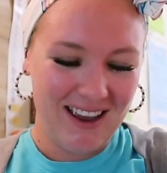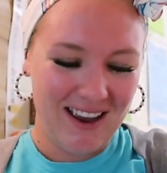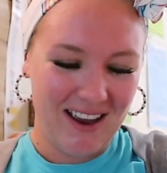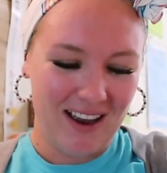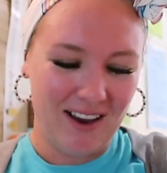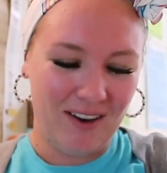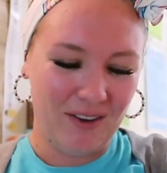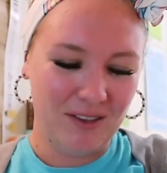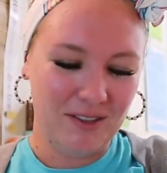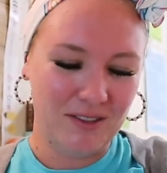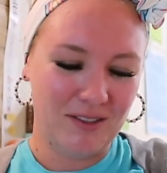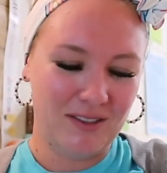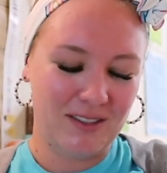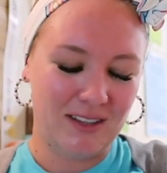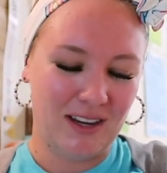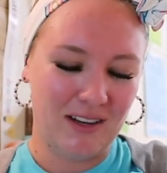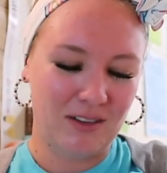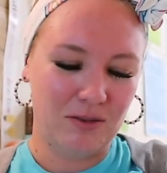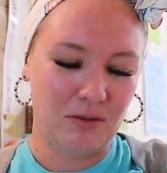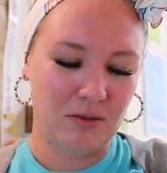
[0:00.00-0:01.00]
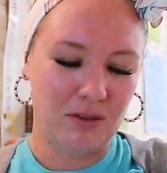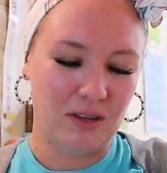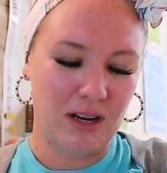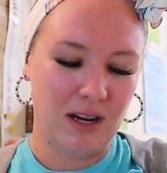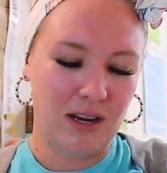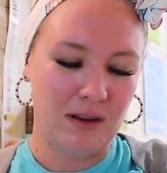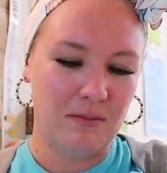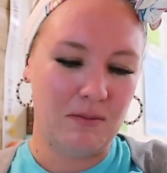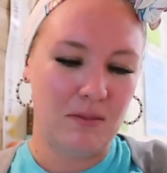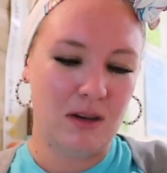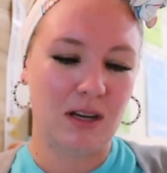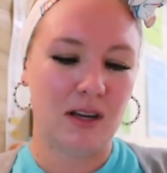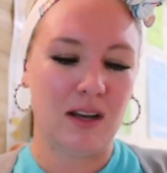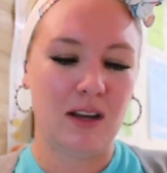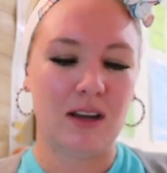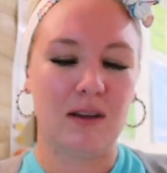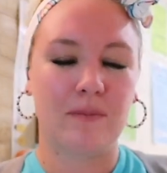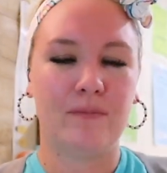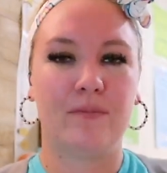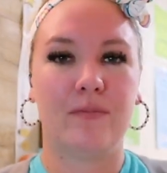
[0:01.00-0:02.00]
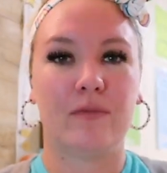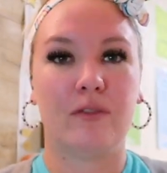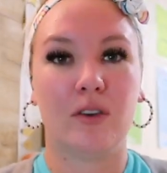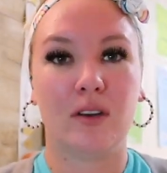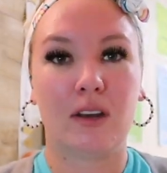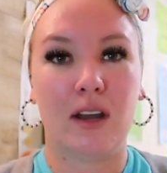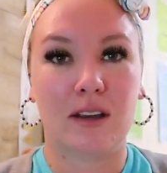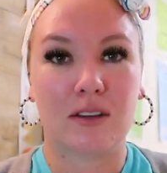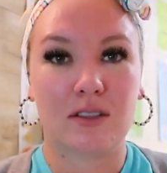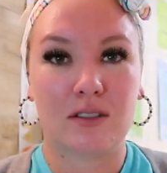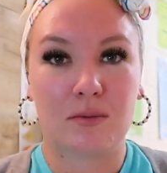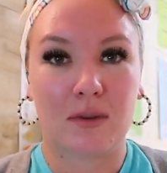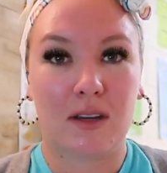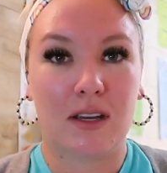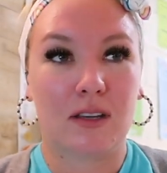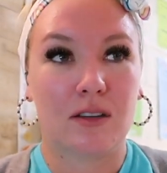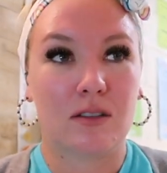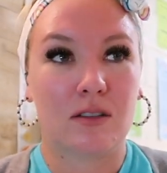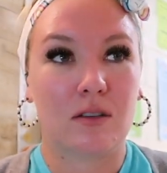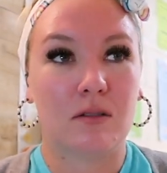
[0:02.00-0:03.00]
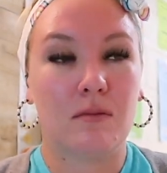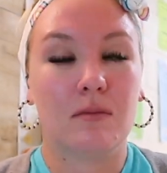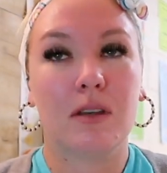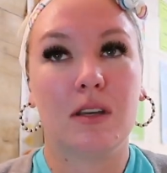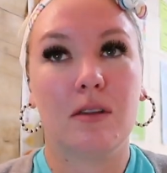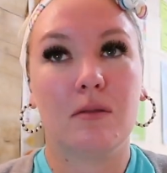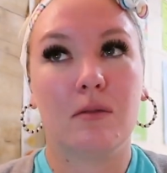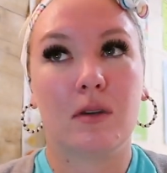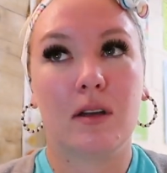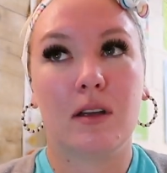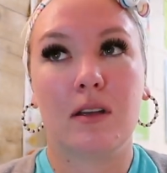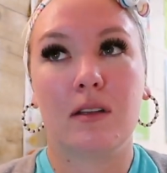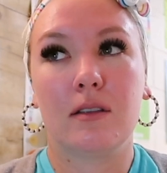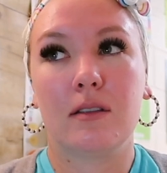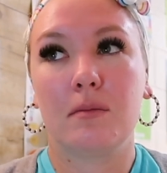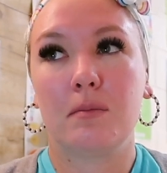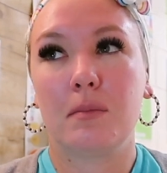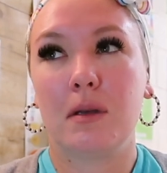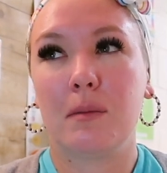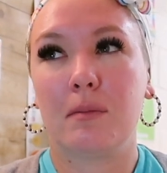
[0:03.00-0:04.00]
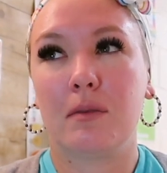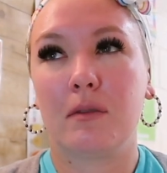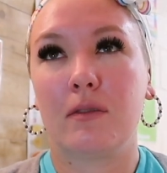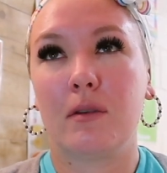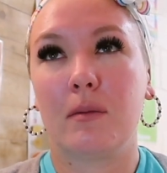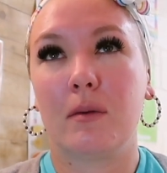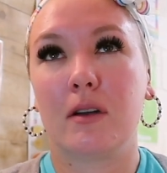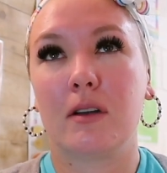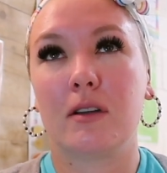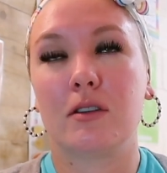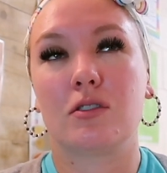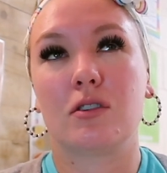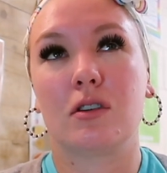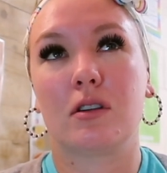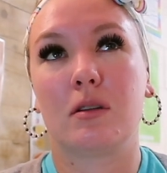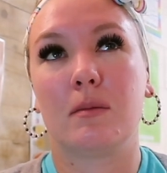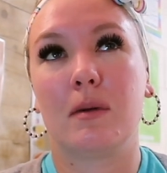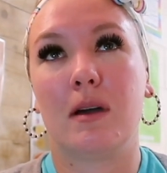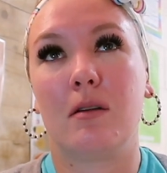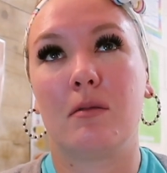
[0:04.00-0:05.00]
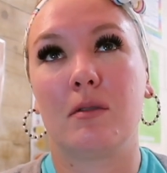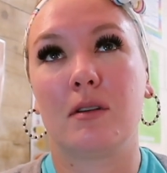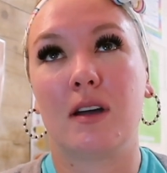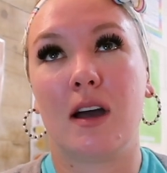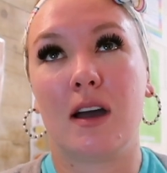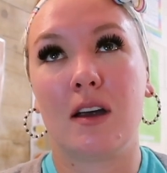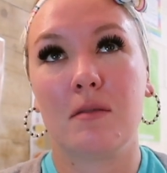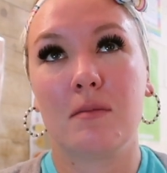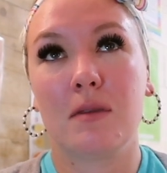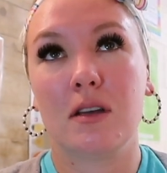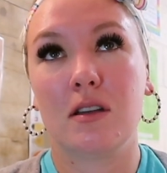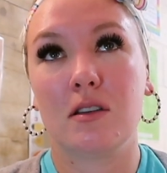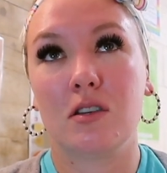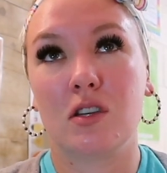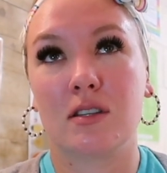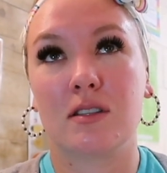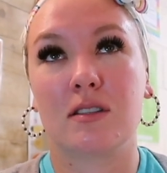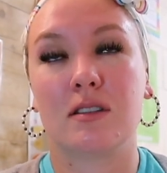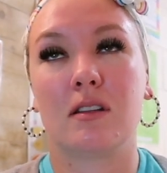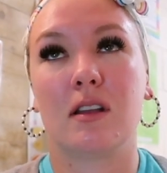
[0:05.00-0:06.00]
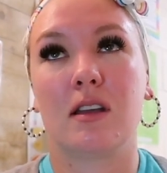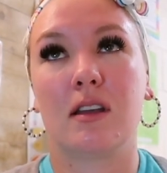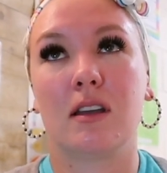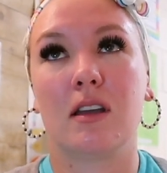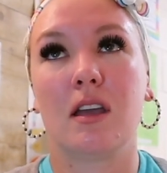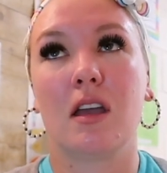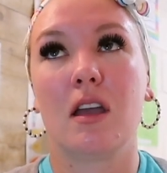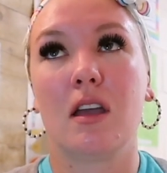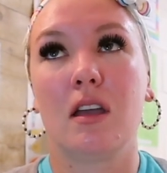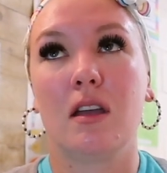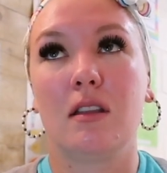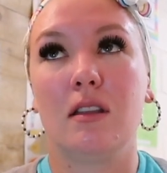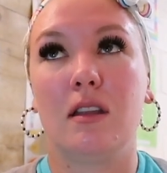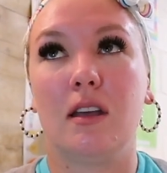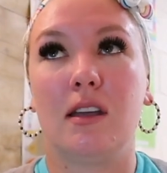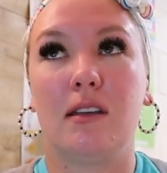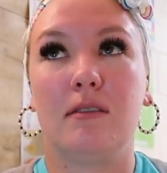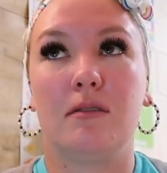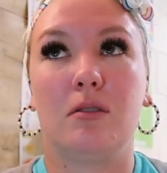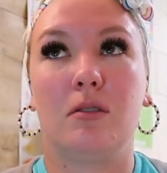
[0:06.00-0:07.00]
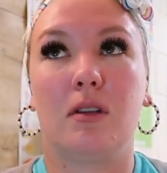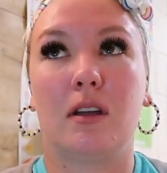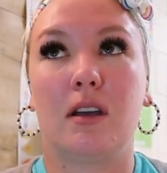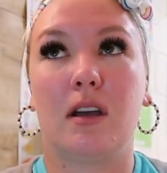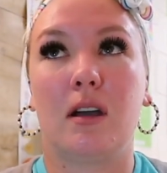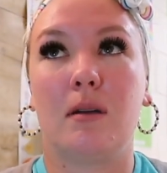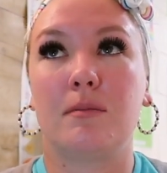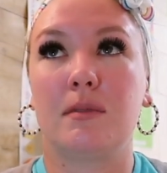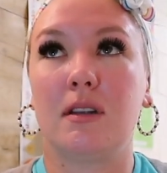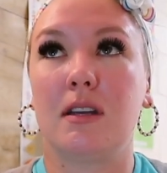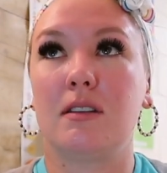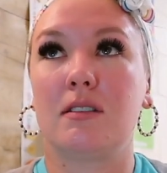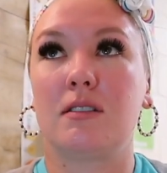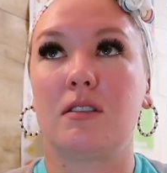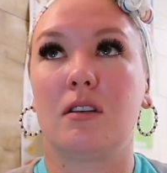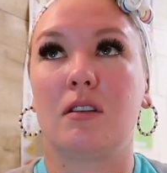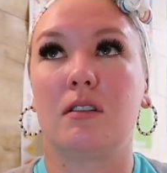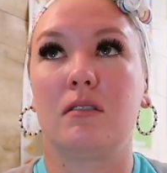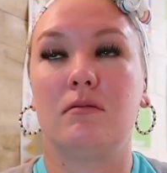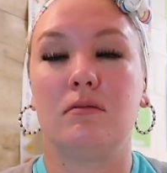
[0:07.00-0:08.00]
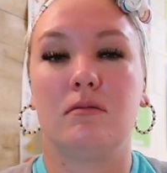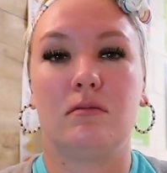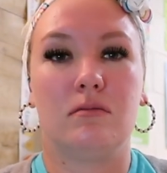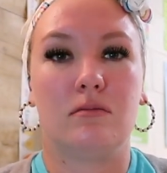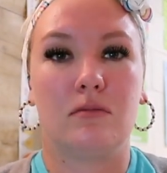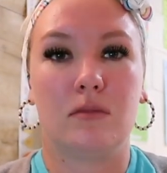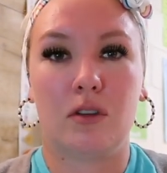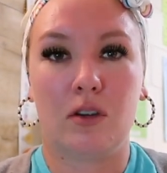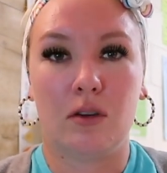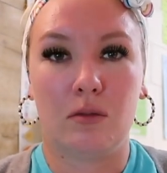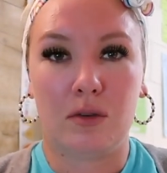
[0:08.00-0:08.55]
I also scheduled a meeting for next week to meet with people from our district about retirement, just to like, they give you like updates on your